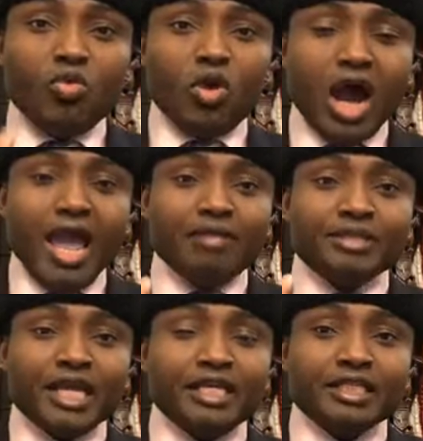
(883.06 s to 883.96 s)
why
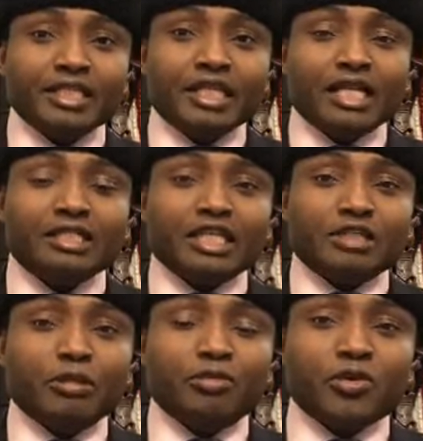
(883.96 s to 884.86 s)
I'm saying this is that
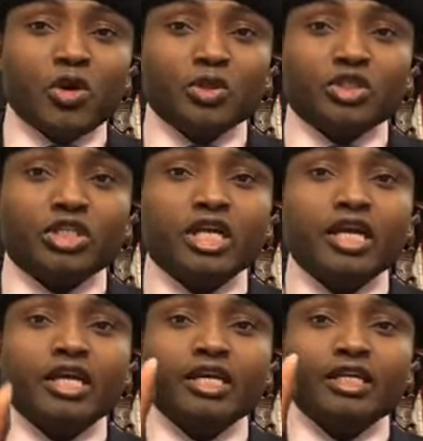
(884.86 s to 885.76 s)
these people wrote,
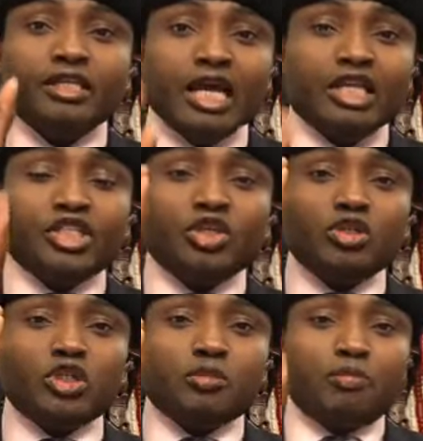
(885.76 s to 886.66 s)
they
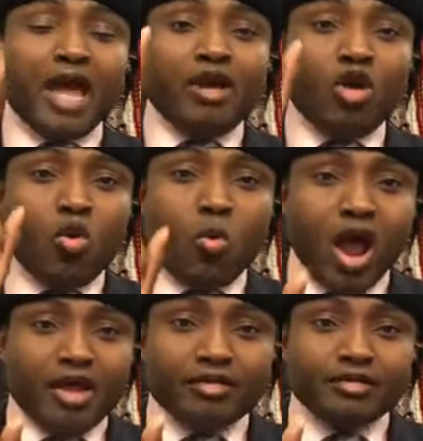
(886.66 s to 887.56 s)
should spare no
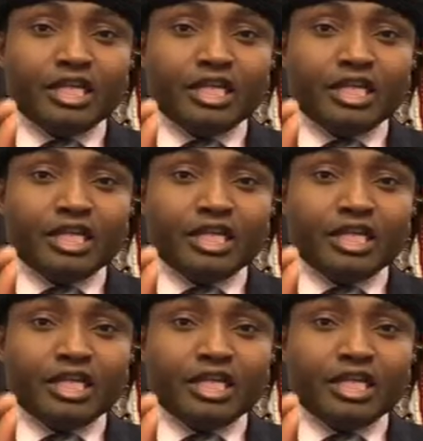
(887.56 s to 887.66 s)
one.